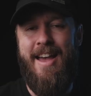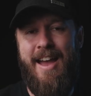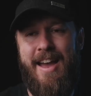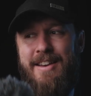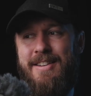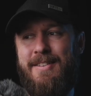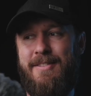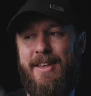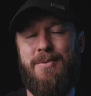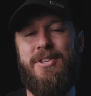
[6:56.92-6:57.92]
And
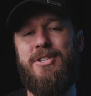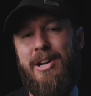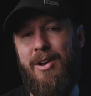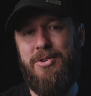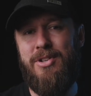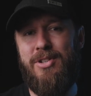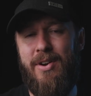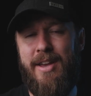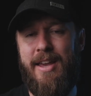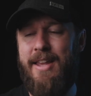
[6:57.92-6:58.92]
that was as close as
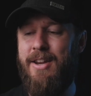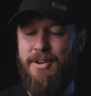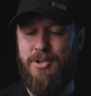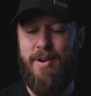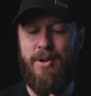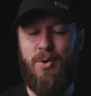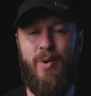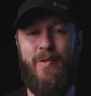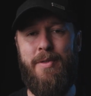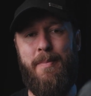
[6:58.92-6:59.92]
I could get it. I just ran a
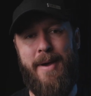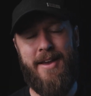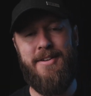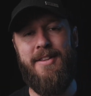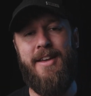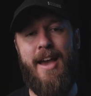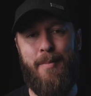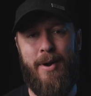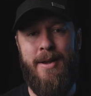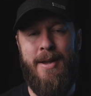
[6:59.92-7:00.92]
cord from the back into the
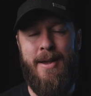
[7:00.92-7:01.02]
camera,